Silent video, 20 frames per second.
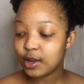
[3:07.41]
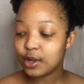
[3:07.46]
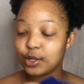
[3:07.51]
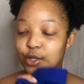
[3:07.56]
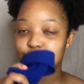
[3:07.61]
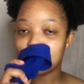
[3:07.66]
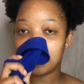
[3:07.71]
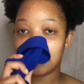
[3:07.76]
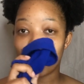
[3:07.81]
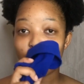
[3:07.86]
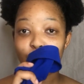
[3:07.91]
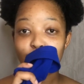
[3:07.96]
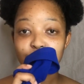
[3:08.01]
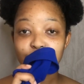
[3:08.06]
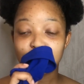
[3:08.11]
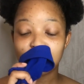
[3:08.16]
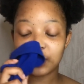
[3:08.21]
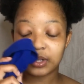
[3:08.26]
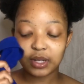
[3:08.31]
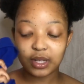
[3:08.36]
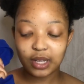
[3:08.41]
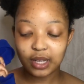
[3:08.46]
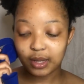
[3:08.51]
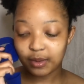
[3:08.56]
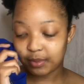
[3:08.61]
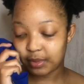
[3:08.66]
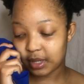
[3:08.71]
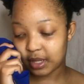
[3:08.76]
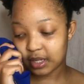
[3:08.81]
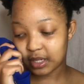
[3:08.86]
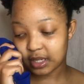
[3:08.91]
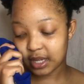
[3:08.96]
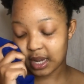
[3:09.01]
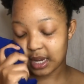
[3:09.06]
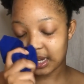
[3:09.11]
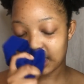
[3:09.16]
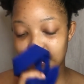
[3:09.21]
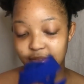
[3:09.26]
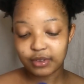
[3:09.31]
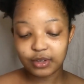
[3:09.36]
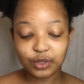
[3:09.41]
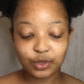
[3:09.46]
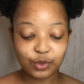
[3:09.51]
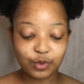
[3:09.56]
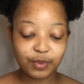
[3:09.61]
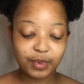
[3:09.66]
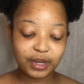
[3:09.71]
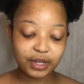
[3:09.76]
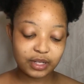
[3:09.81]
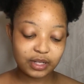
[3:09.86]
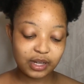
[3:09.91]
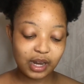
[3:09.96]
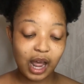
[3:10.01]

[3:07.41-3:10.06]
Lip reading: So I'm always gonna keep this. I love it so much.